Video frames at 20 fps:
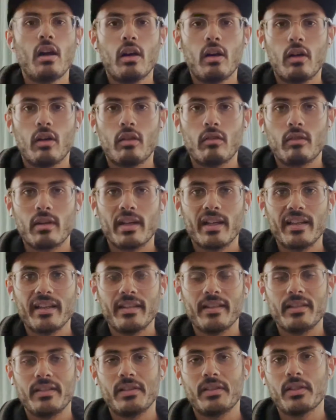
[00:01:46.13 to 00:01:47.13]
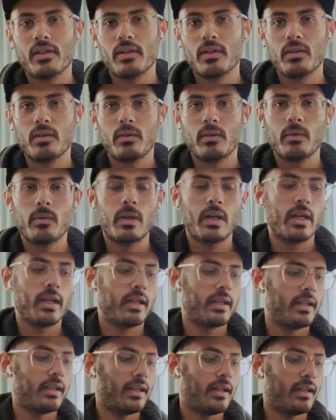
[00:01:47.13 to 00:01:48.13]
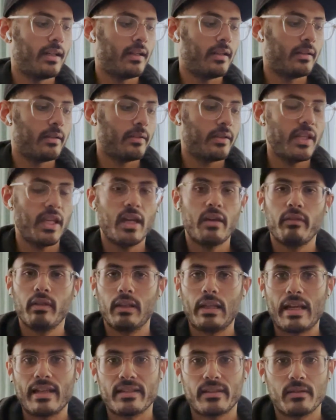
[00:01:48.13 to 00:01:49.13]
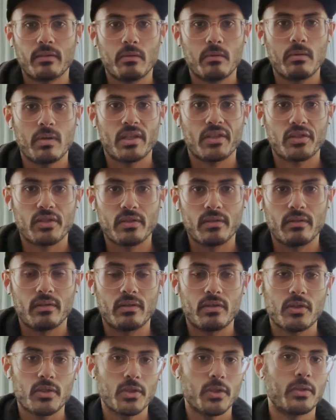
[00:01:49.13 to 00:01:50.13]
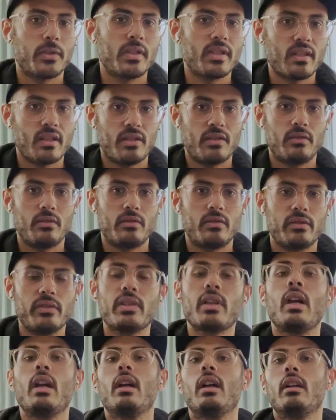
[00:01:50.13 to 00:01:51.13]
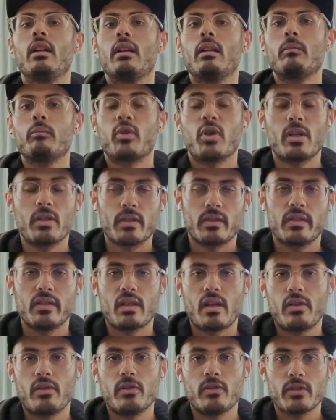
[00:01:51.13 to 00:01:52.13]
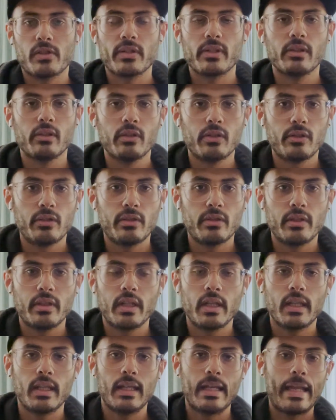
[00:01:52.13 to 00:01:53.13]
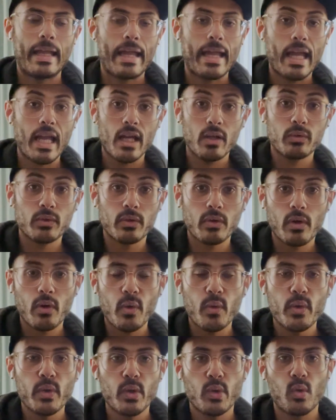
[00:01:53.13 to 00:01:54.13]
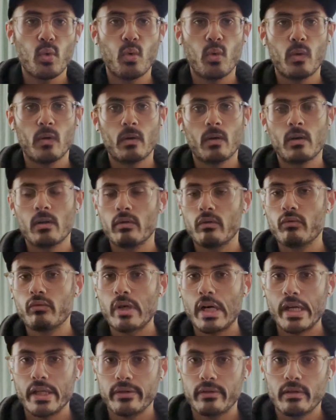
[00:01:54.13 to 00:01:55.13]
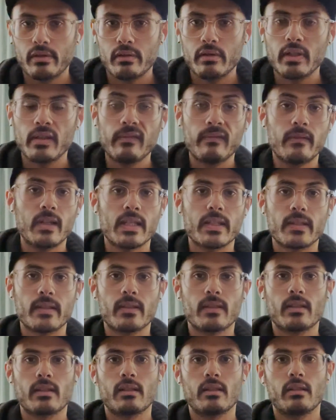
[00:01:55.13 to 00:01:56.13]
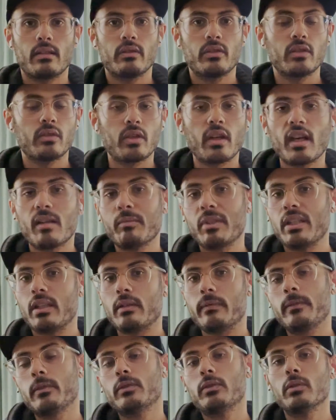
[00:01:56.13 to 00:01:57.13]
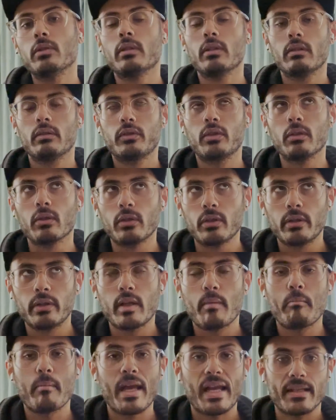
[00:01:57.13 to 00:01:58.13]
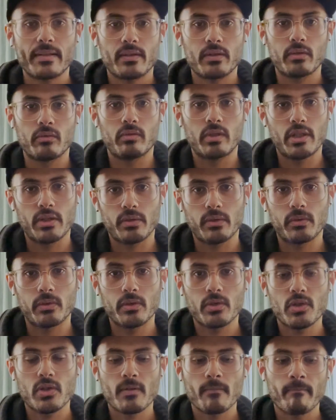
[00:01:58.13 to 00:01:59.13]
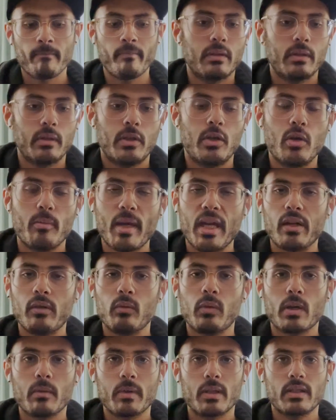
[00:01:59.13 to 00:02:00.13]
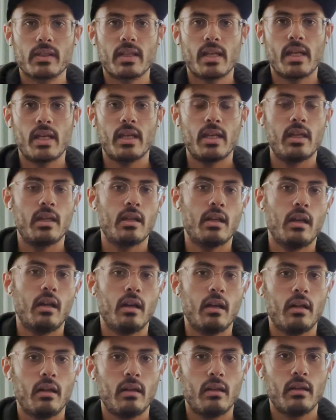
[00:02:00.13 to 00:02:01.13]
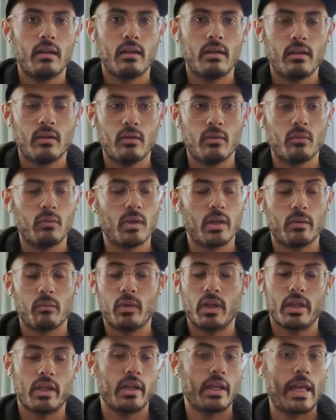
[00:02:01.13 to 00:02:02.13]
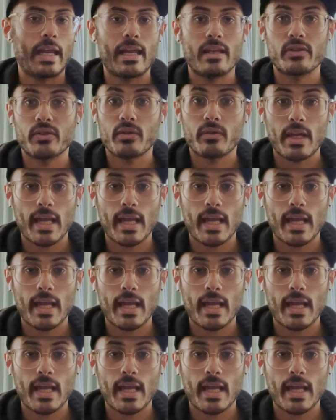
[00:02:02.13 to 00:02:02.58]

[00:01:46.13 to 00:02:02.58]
All right, so the everlasting question: should product designers, learn how to code, or rather invest the time and effort to learn and master research? No matter what I'm gonna say, what kind of answer I